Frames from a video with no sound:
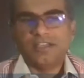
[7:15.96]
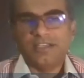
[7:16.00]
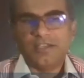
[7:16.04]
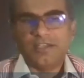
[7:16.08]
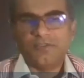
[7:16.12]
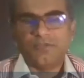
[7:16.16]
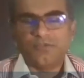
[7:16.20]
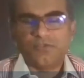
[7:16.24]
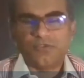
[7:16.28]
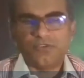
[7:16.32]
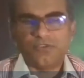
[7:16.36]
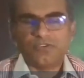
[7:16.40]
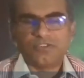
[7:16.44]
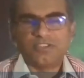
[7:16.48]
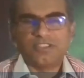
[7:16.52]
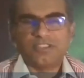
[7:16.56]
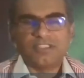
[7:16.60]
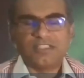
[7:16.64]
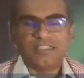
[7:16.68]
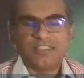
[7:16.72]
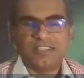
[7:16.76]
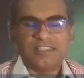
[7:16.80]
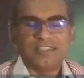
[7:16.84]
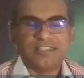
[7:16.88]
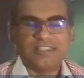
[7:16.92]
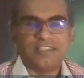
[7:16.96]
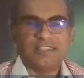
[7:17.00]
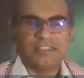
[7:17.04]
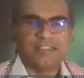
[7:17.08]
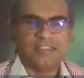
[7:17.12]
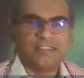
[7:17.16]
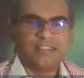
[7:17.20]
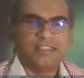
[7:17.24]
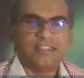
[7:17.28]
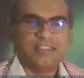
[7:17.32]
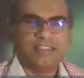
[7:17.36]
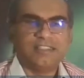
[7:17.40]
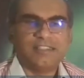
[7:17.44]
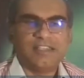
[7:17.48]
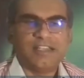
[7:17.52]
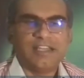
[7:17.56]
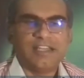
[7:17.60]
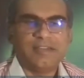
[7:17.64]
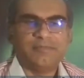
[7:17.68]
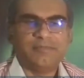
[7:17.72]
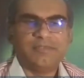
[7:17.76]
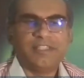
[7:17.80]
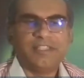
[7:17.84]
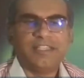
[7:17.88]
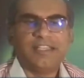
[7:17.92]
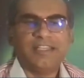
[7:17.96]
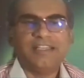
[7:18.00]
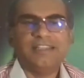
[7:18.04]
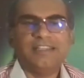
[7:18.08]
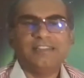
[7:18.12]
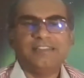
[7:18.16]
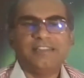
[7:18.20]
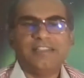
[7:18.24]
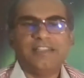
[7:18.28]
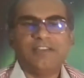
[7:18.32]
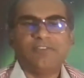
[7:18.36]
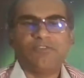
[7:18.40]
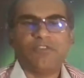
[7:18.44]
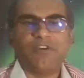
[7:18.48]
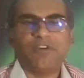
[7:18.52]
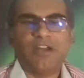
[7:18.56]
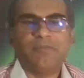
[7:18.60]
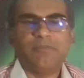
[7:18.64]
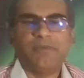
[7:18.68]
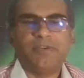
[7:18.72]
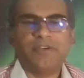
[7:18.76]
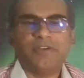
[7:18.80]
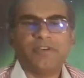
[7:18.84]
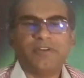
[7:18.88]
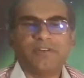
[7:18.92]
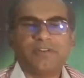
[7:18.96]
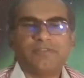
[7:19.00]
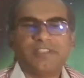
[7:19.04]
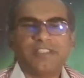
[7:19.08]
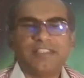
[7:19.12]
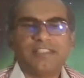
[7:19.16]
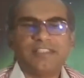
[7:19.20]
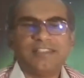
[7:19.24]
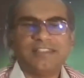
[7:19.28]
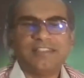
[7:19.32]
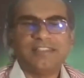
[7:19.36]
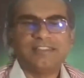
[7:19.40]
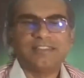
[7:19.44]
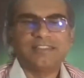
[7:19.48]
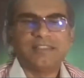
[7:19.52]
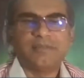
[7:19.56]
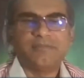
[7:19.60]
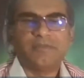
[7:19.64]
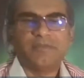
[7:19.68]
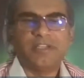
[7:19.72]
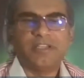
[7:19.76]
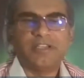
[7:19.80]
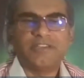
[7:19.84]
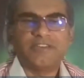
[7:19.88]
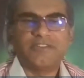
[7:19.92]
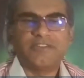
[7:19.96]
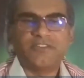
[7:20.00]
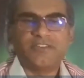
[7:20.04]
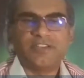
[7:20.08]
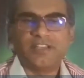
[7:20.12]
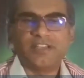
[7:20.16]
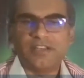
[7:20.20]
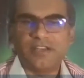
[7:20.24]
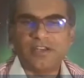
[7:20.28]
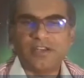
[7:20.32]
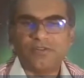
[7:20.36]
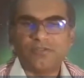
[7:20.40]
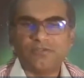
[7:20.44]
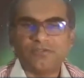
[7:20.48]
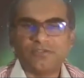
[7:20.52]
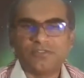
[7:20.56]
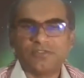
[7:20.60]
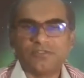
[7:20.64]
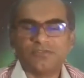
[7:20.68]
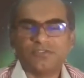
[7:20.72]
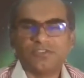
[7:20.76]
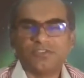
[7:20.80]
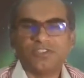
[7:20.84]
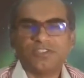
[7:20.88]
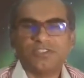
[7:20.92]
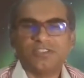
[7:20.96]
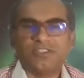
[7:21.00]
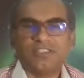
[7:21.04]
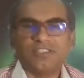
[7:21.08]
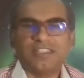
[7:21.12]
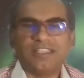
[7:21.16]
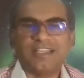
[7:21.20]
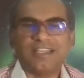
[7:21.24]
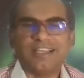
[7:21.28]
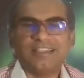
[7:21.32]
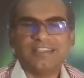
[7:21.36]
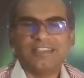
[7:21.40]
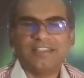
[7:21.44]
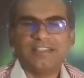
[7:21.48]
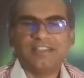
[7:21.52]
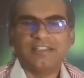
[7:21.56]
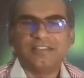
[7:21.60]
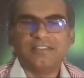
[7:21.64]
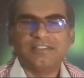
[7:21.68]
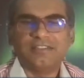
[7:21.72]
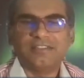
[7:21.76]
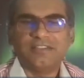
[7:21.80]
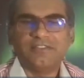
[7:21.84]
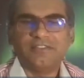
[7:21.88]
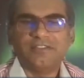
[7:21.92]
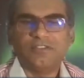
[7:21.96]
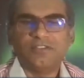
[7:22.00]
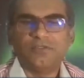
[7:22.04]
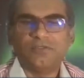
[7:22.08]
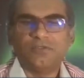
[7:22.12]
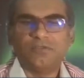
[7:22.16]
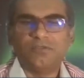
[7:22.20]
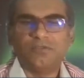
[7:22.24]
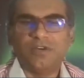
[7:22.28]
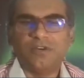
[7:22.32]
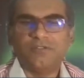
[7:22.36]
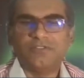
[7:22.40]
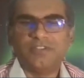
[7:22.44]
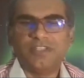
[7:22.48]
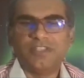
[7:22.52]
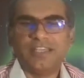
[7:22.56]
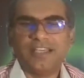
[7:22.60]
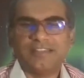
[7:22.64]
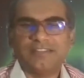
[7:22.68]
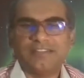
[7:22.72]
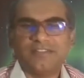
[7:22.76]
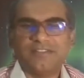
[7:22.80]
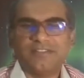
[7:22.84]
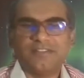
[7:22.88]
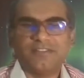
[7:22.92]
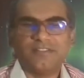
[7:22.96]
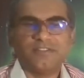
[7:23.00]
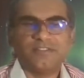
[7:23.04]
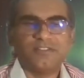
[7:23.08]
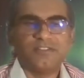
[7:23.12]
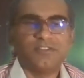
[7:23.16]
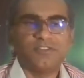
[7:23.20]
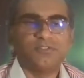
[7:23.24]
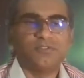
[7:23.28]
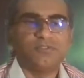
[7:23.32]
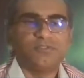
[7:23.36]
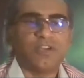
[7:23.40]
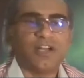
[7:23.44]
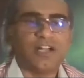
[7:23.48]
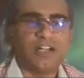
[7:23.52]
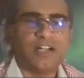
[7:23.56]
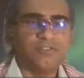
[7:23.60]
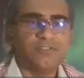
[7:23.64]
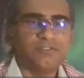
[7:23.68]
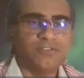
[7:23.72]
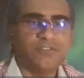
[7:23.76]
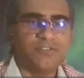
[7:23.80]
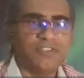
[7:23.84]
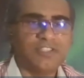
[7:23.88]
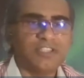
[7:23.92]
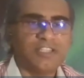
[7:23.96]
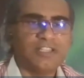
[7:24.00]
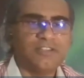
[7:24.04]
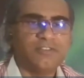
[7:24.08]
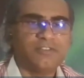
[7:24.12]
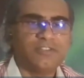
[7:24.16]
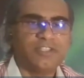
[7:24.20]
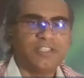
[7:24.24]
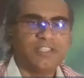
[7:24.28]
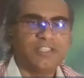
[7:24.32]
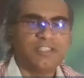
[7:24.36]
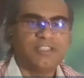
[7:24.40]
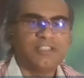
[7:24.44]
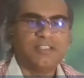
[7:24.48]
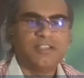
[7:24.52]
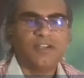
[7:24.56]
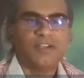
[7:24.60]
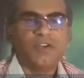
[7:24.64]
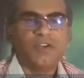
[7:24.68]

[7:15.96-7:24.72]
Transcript: enforce these crimes, and the requirement of the discriminatory grounds, which is the Article 7.2 of the ICC statute, also included